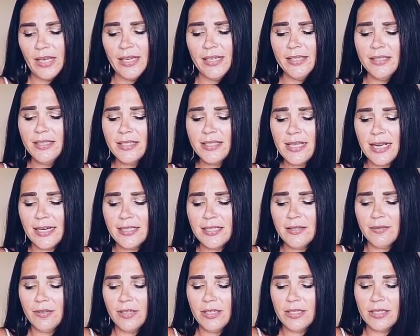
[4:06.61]

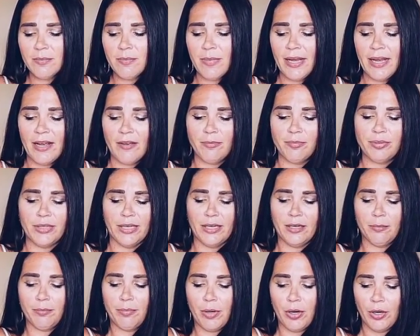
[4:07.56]
Indecisiveness may have
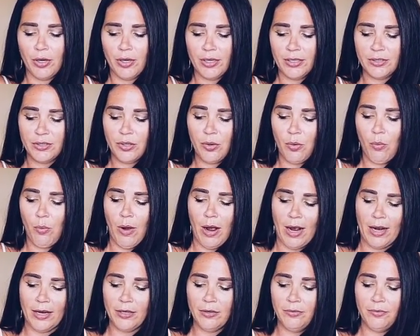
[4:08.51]
played a part into
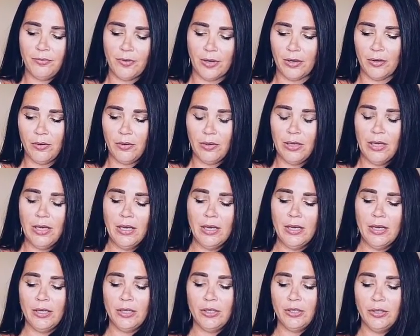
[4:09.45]
why you felt
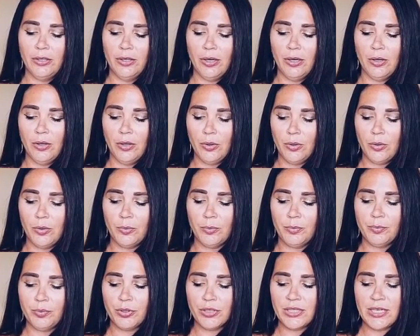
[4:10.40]
you
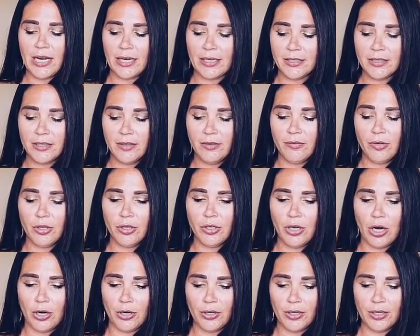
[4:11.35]
know, protective or
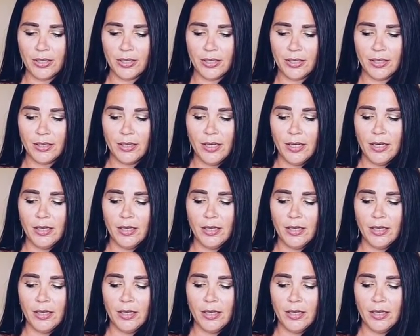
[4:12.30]
guarded,